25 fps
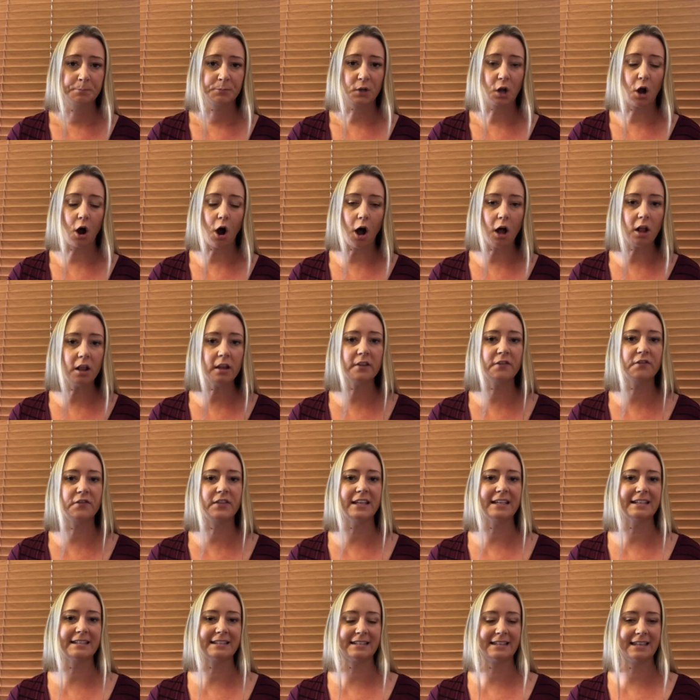All of
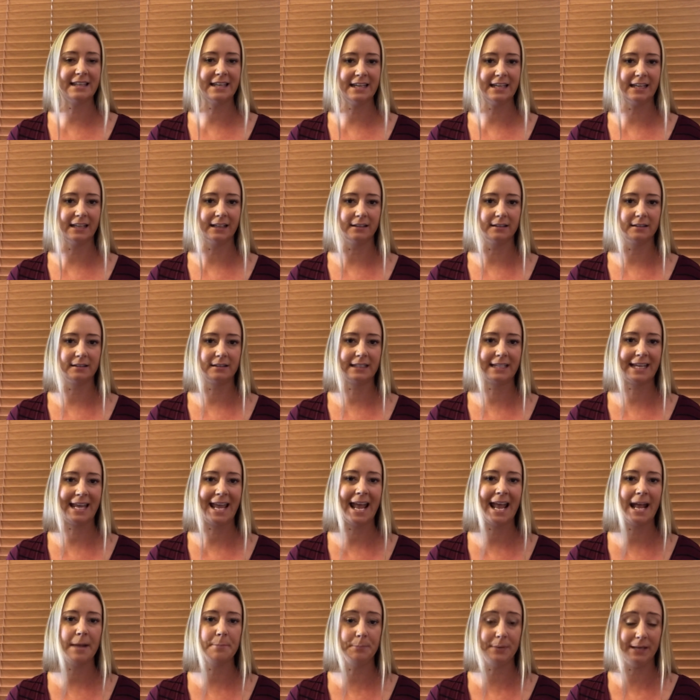these things
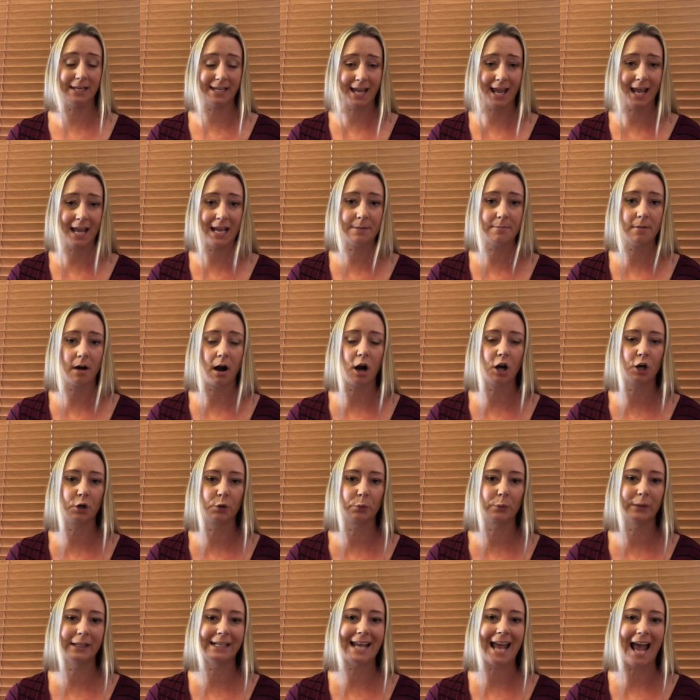became our
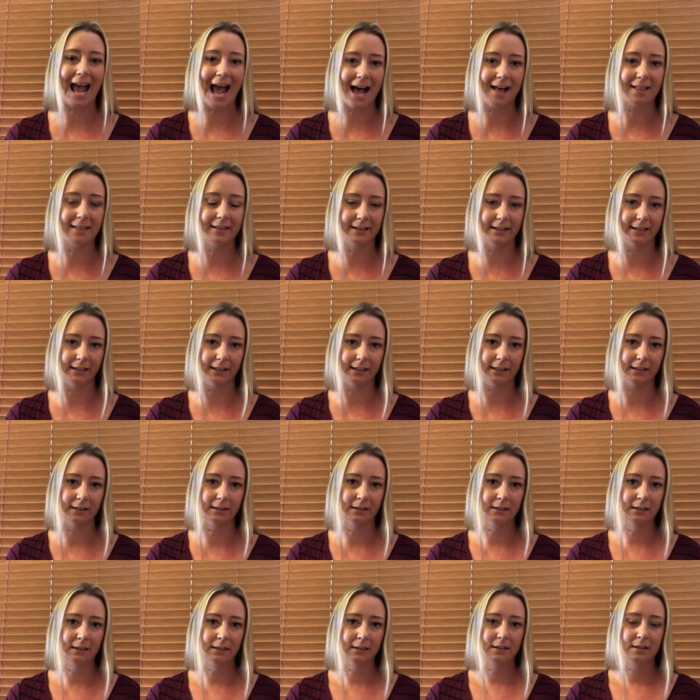reality
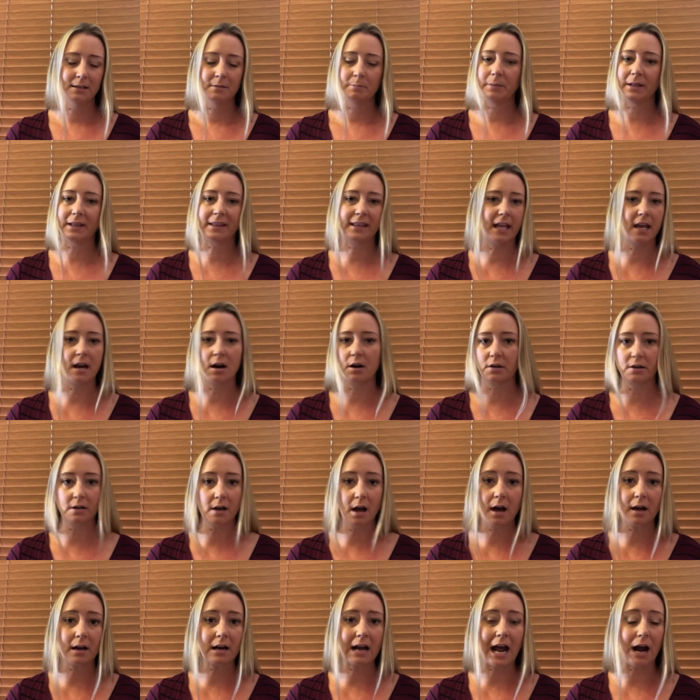but they are
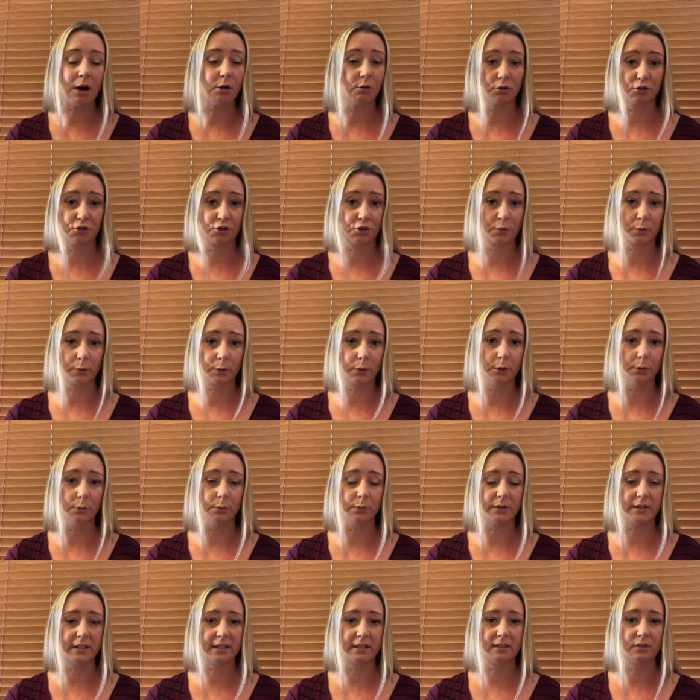not our
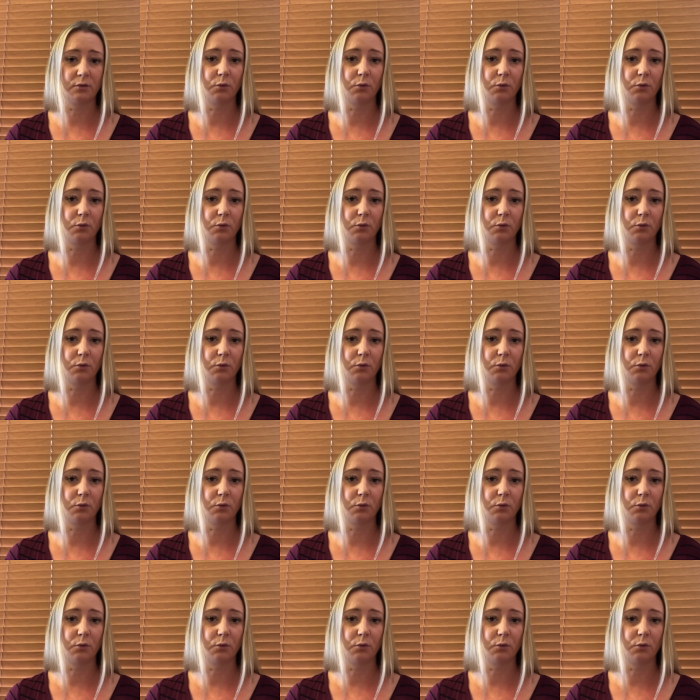truths.